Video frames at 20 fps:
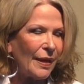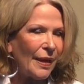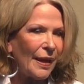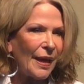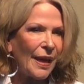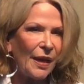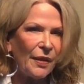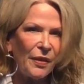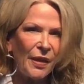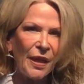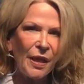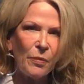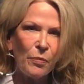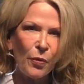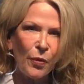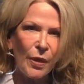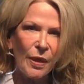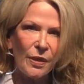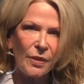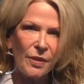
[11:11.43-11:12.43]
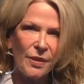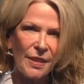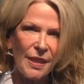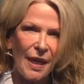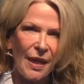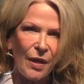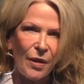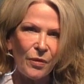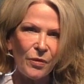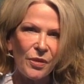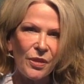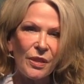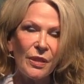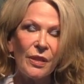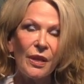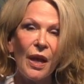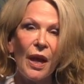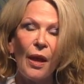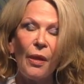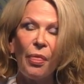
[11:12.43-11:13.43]
And I think it boils down to
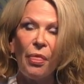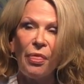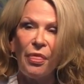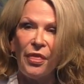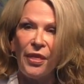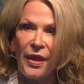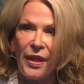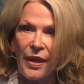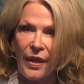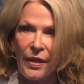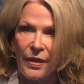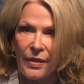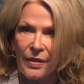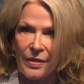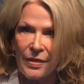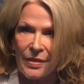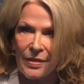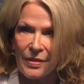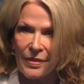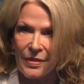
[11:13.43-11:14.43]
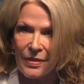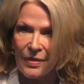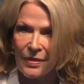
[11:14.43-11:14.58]
not things